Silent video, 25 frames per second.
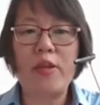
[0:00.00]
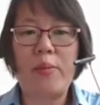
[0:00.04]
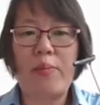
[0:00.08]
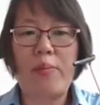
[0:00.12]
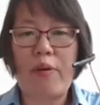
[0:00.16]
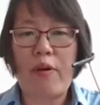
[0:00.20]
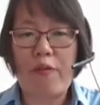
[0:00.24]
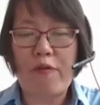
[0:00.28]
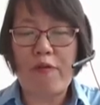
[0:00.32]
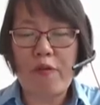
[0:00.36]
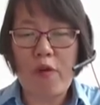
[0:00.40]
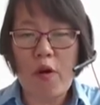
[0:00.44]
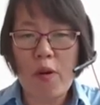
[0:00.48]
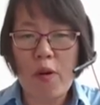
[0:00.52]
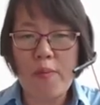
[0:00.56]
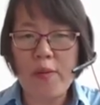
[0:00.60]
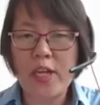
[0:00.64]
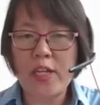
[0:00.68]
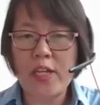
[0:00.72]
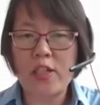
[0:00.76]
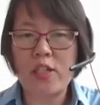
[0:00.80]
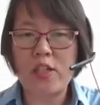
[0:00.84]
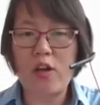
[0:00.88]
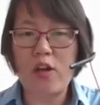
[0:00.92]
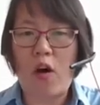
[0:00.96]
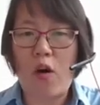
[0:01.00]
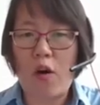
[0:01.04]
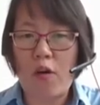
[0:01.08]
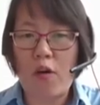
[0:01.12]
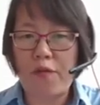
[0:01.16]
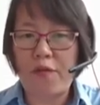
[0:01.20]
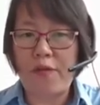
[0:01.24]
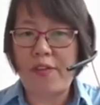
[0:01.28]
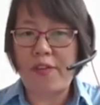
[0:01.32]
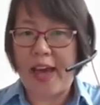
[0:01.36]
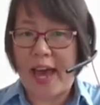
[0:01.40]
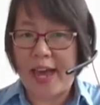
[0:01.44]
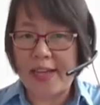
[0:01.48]
the performance of
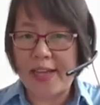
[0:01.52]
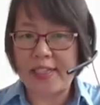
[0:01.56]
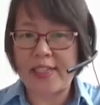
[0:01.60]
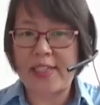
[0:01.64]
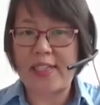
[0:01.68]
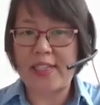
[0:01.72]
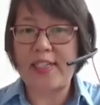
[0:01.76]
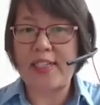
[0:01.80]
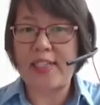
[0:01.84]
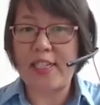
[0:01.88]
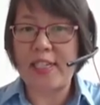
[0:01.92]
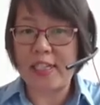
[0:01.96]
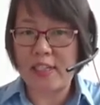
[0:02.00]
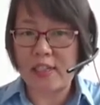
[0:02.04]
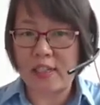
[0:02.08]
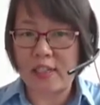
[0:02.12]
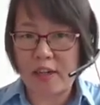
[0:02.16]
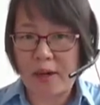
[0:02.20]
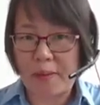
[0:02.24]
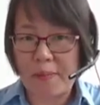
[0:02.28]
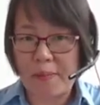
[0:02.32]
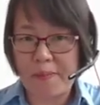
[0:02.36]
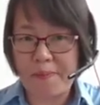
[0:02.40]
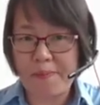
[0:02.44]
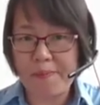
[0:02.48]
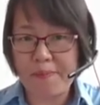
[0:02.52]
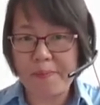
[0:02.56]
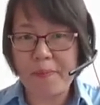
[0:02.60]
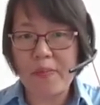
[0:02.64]
that system,